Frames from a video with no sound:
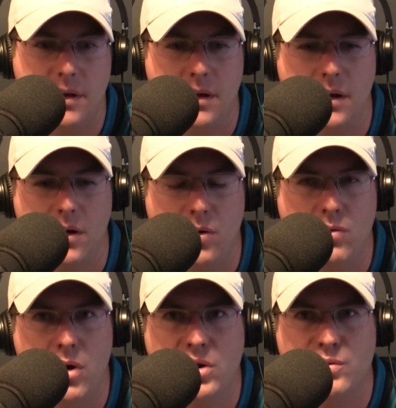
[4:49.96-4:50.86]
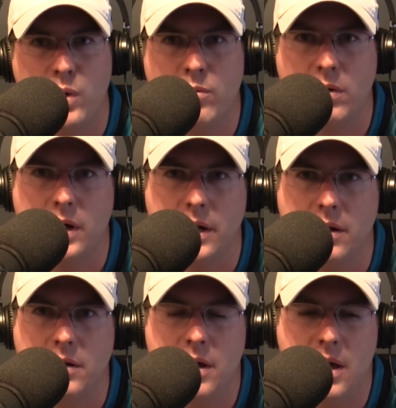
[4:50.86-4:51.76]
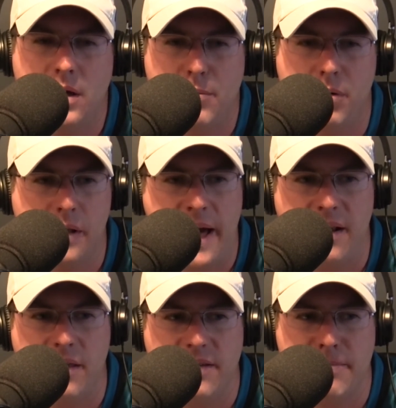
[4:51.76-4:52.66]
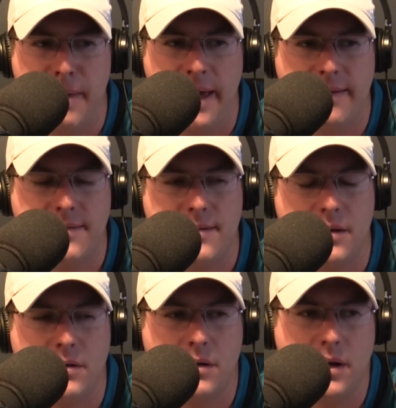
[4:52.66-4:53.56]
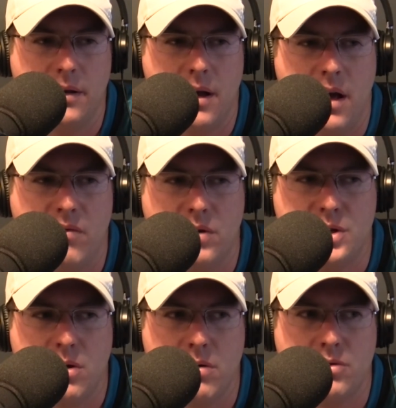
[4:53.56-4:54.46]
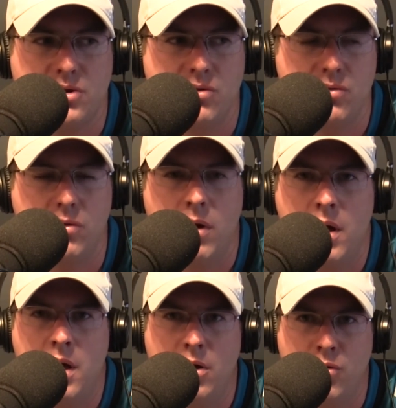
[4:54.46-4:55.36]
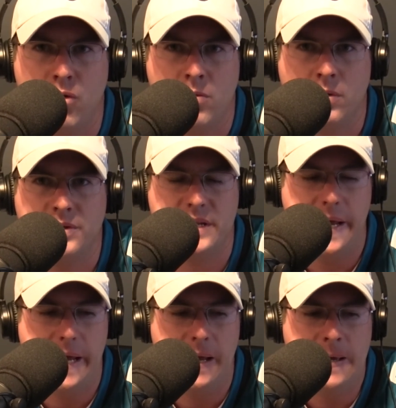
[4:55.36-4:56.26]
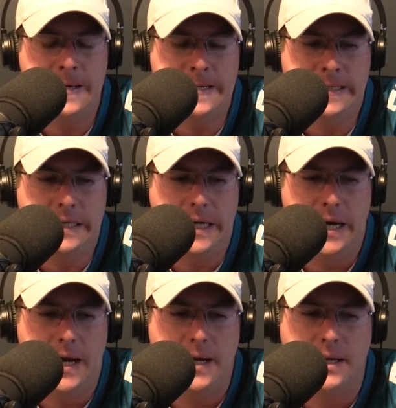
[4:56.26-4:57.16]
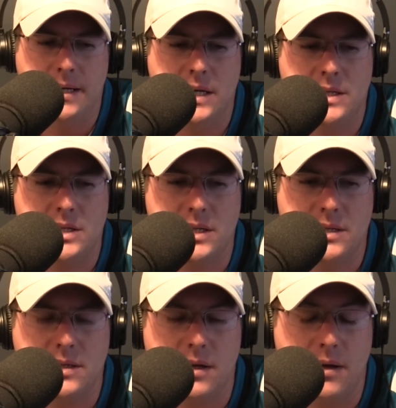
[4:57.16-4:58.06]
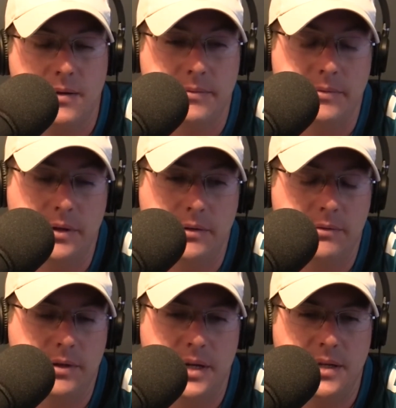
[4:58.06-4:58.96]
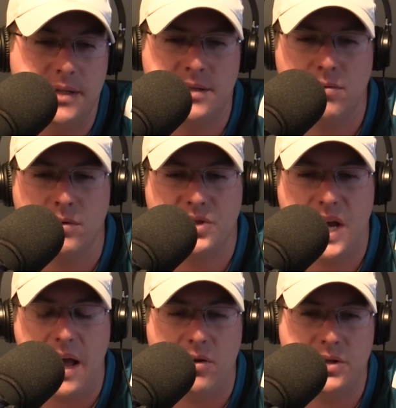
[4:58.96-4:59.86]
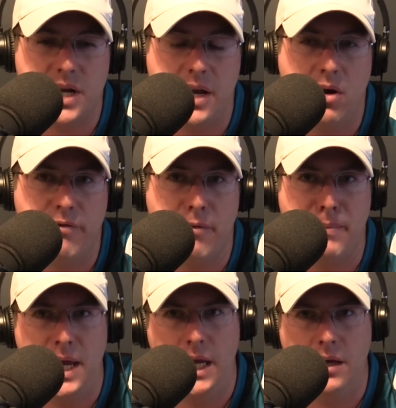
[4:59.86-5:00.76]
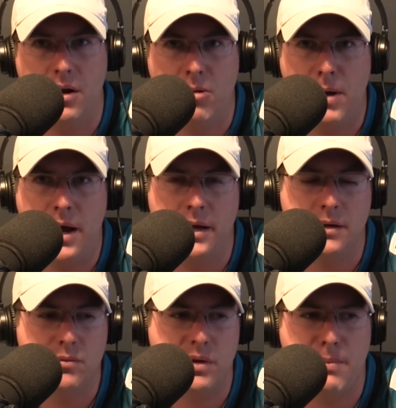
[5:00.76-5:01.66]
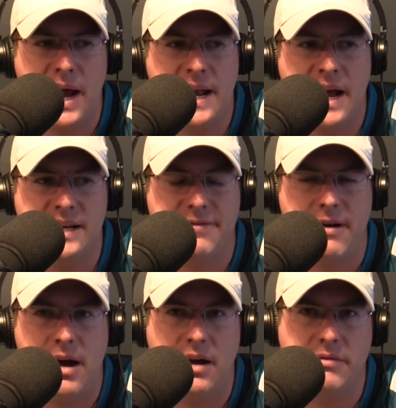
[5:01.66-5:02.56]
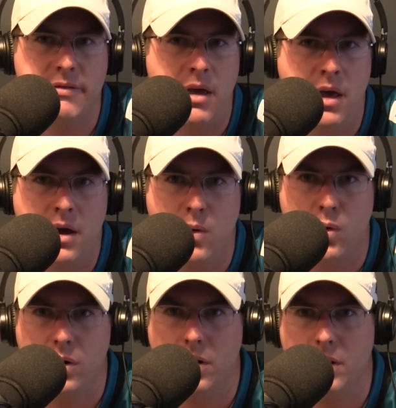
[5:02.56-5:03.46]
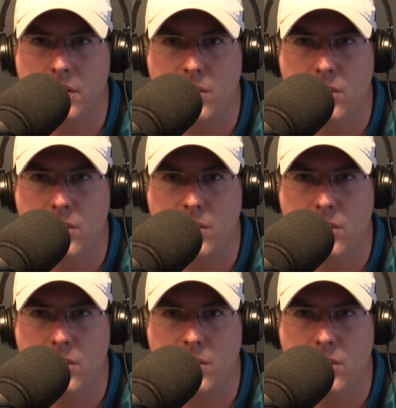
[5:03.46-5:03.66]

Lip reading: who knows when we're going to pull out of this mess and kind of return to normalcy. It's just it's a real challenge. I know for me, with my 9 to 5, we're